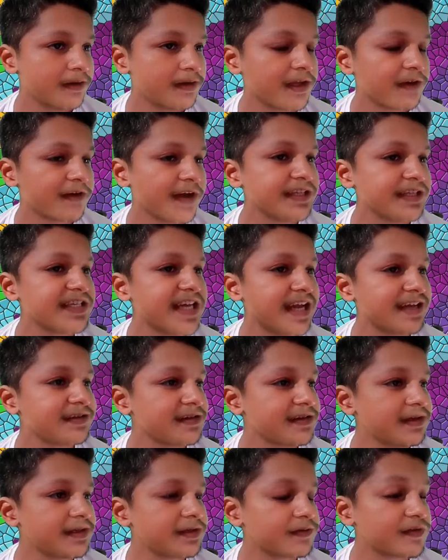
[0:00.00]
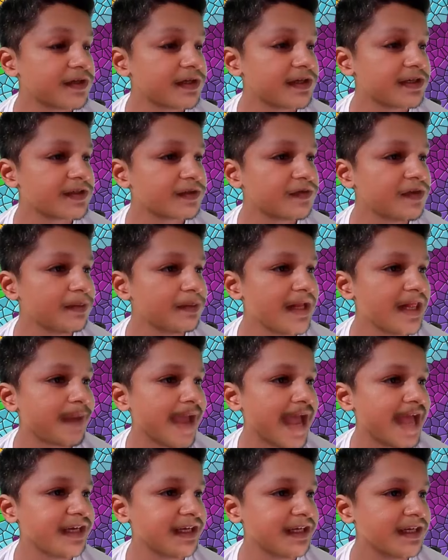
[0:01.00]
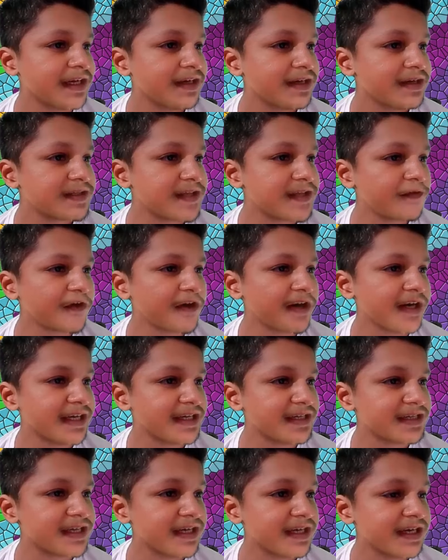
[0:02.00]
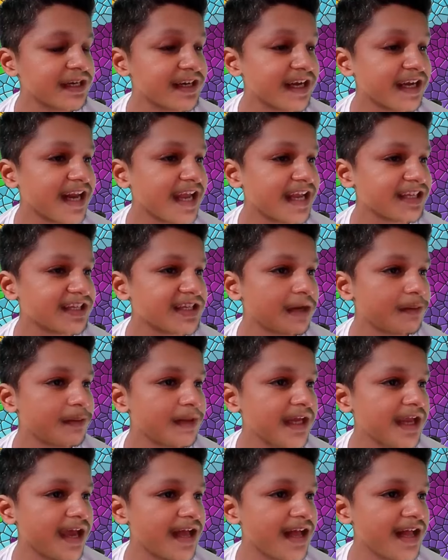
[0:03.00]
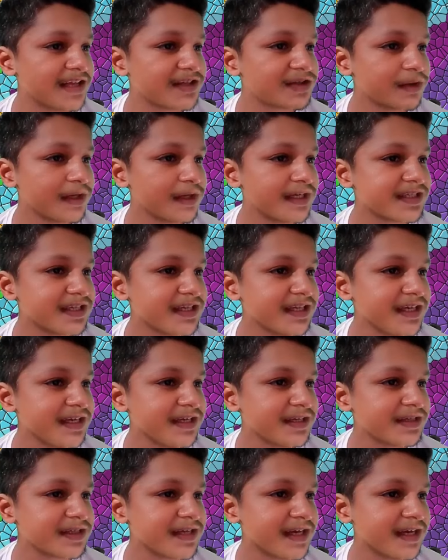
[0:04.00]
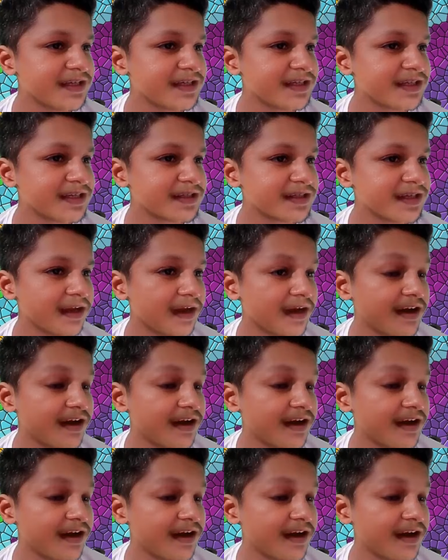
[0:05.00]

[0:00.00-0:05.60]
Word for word: The franchise's first female baddie, Cipher is regrettably also its least interesting.